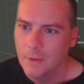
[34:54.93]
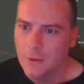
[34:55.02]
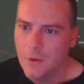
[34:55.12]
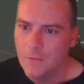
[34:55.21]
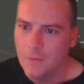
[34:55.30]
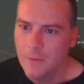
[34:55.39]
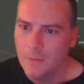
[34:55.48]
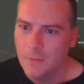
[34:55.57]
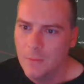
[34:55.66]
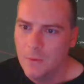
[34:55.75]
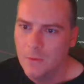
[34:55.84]
Over a bit
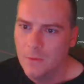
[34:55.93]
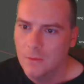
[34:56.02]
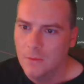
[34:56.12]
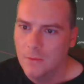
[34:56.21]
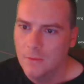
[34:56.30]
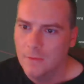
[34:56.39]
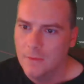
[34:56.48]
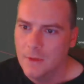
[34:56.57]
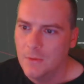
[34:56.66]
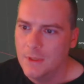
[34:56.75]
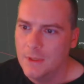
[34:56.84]
more.
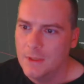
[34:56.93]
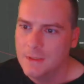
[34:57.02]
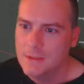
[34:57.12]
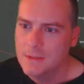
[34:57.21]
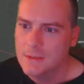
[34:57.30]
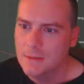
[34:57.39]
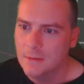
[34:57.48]
There it is.